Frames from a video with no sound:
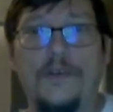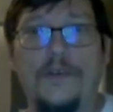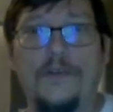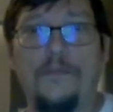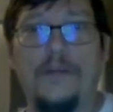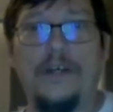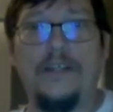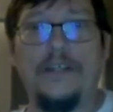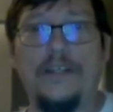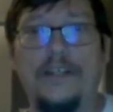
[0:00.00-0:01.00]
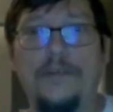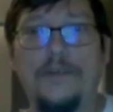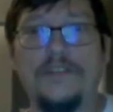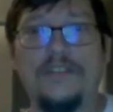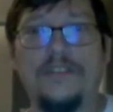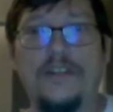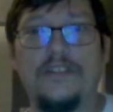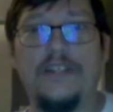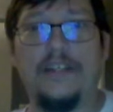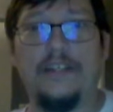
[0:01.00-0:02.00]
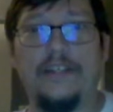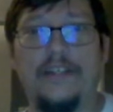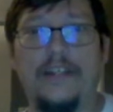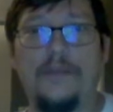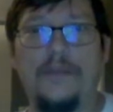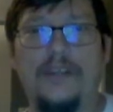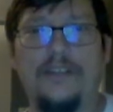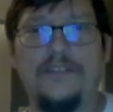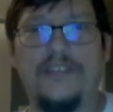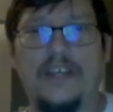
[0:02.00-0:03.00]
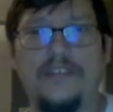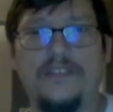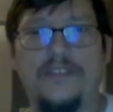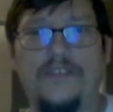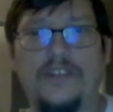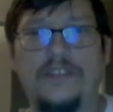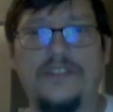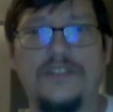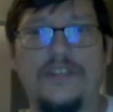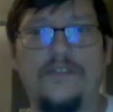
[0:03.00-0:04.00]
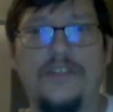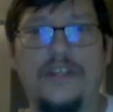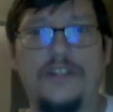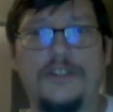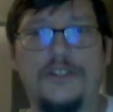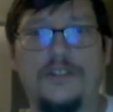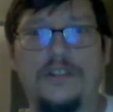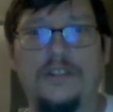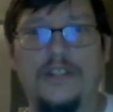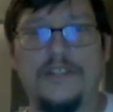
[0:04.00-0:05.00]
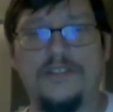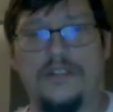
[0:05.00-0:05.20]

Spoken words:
but he wants to start digging. And I mean, scientific discovery, sure, let's start